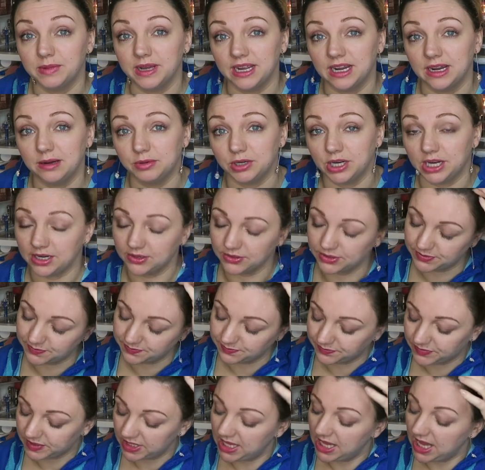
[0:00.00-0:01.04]
my eyebrows.
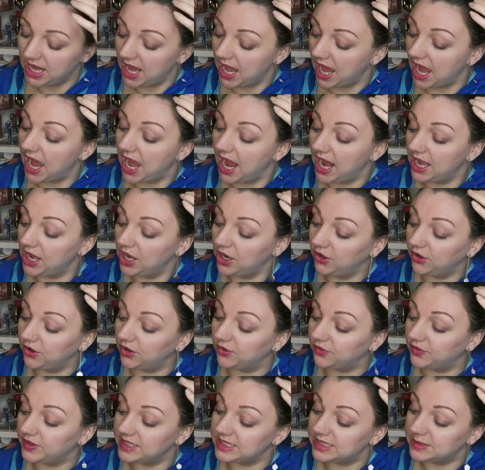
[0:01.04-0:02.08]
I
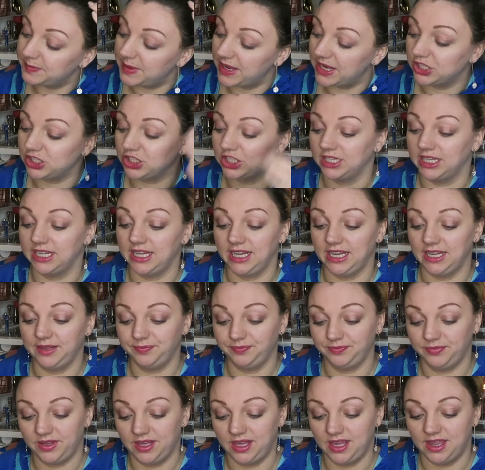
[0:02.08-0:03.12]
love, especially,